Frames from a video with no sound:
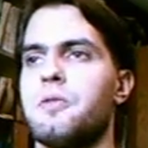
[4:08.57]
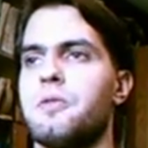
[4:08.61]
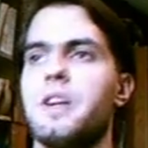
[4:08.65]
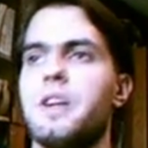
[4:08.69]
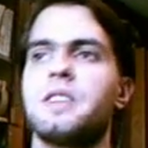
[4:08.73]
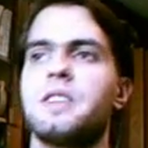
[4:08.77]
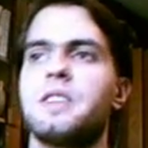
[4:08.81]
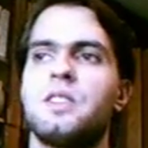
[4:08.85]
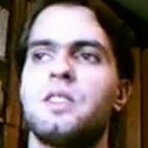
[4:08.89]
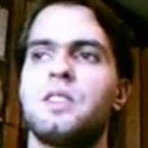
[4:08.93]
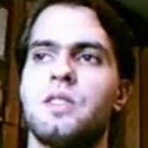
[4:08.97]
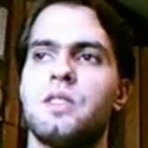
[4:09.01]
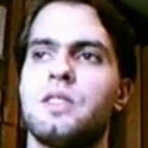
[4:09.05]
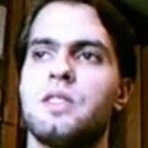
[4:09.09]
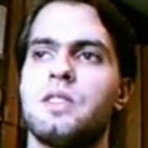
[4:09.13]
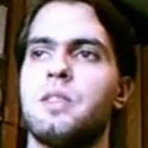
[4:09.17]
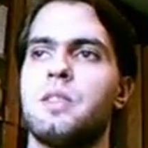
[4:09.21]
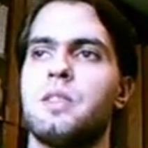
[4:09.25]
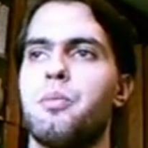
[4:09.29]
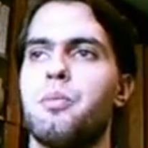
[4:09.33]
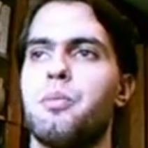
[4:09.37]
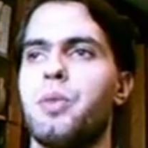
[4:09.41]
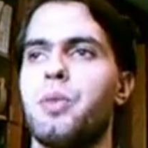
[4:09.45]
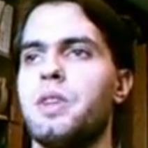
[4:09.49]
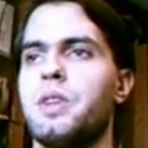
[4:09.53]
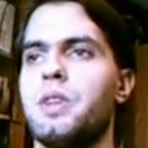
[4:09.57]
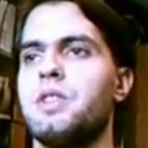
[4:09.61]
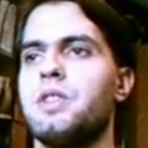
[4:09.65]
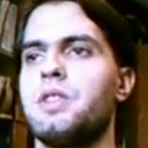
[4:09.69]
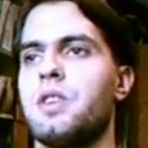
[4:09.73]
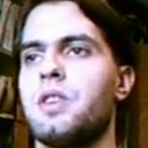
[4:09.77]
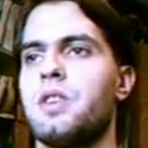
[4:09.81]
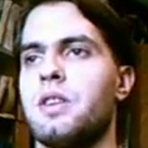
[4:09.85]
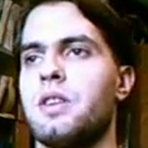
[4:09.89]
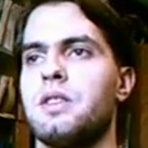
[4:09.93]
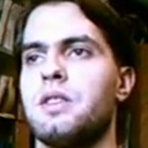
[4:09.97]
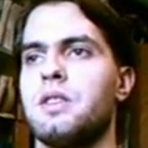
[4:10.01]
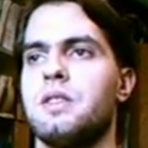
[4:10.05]
In fact, it is the
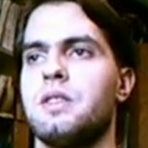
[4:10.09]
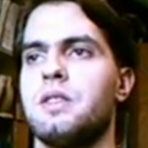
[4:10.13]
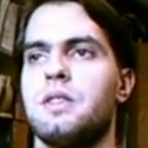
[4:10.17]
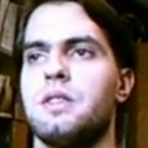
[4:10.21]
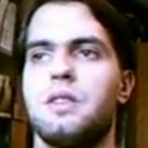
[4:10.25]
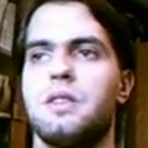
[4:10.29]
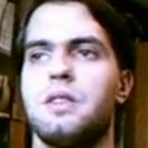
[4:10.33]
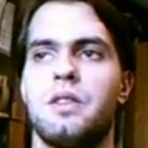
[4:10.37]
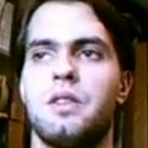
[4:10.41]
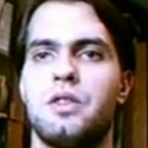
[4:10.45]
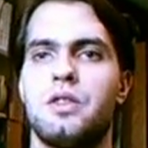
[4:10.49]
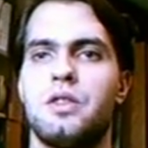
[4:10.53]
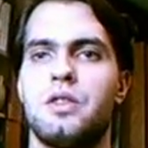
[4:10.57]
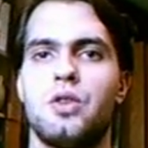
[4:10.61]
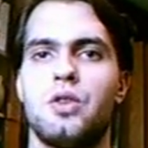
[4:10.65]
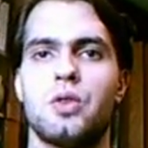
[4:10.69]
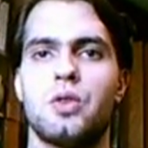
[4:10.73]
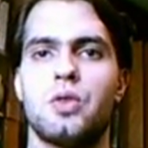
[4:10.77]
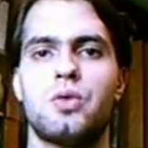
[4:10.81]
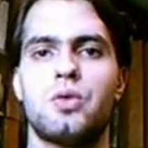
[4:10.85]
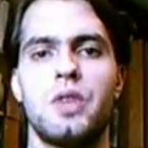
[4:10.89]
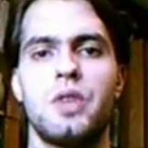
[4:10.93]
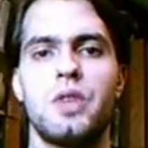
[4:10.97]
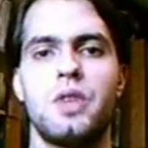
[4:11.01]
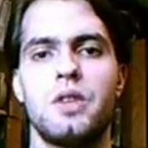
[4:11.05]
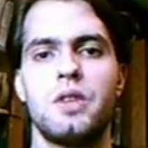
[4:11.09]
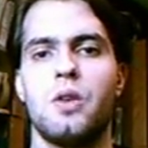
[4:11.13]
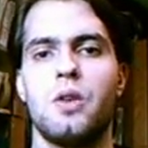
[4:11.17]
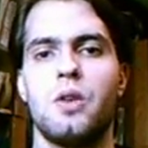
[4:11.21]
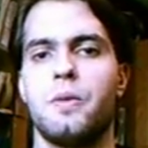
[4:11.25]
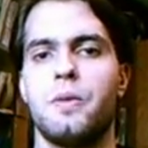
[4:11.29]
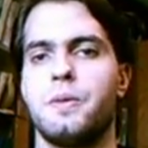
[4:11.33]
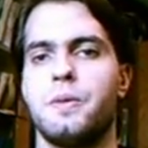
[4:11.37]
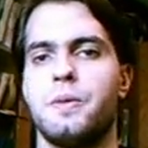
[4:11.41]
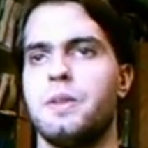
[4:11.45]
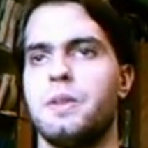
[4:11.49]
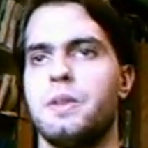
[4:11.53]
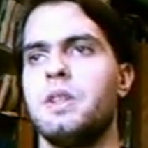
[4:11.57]
political doctrine
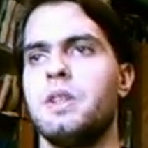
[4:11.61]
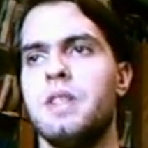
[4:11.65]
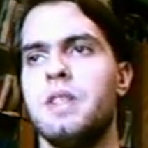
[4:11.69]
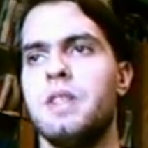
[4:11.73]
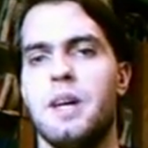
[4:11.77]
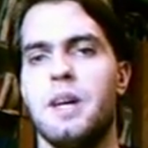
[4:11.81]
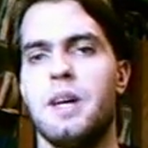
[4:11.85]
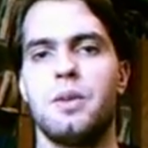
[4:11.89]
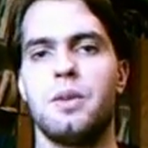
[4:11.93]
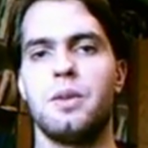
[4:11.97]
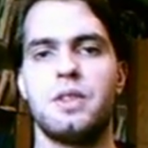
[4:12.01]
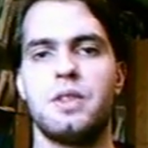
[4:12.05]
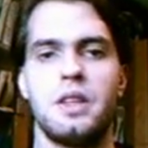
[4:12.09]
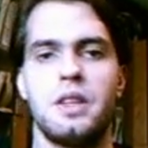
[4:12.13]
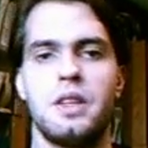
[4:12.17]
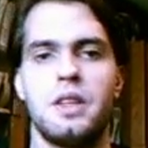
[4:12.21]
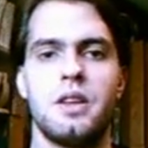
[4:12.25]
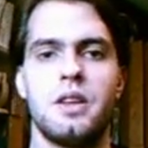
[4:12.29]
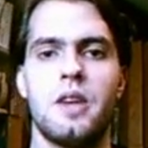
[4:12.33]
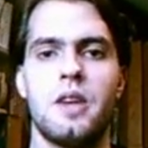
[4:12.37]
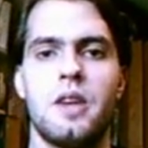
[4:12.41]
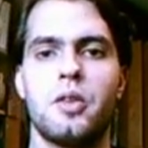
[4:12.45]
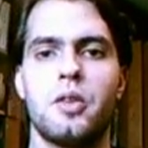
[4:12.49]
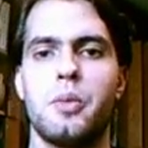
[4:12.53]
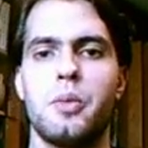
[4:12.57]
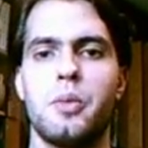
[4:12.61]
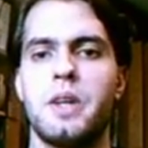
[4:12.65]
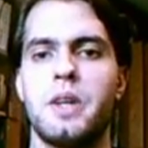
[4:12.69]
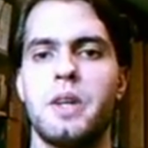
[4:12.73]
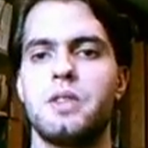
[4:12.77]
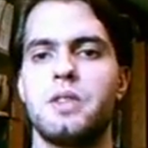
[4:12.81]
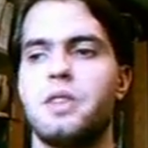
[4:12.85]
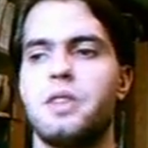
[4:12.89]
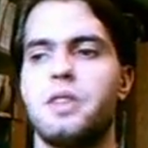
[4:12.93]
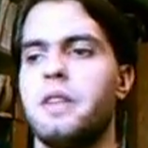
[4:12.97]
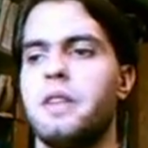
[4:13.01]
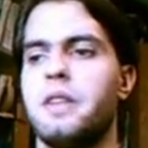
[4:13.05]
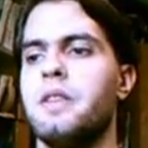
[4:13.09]
of nowadays
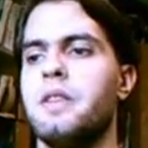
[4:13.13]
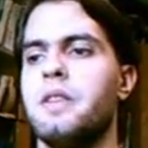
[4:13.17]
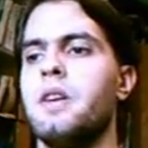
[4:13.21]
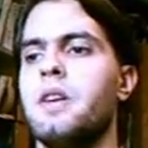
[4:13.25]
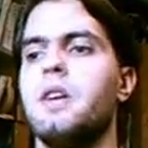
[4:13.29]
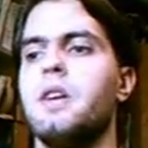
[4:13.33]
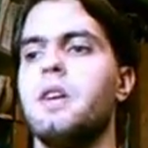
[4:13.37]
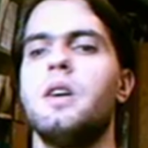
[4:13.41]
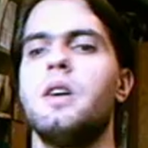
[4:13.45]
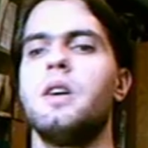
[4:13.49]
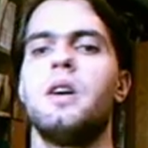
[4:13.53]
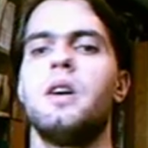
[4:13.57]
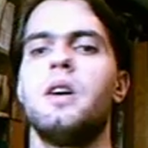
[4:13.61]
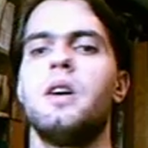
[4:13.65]
government and